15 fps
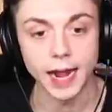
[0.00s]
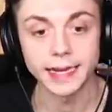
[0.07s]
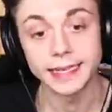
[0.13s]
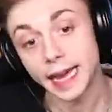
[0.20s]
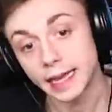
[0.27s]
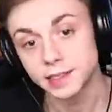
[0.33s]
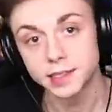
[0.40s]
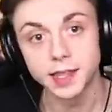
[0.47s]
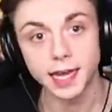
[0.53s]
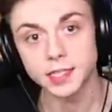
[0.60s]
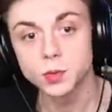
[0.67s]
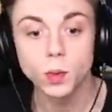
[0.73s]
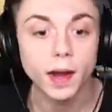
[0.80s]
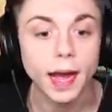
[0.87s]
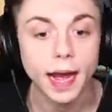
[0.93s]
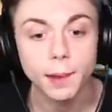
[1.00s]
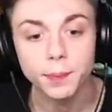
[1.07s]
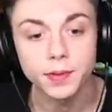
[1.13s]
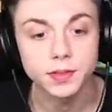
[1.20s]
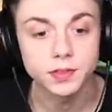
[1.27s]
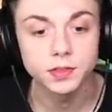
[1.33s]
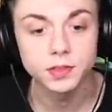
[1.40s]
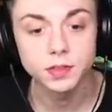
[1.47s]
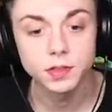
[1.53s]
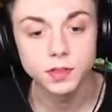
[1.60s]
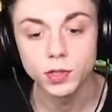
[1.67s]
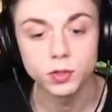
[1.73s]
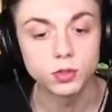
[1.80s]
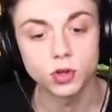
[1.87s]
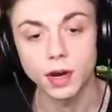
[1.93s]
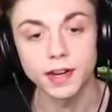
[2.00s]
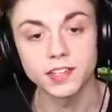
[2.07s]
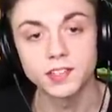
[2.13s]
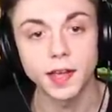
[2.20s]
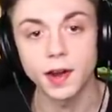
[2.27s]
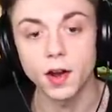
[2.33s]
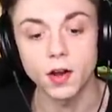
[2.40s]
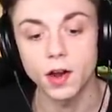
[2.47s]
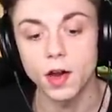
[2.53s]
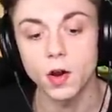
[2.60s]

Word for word: I guess that's what happens when you try to set it on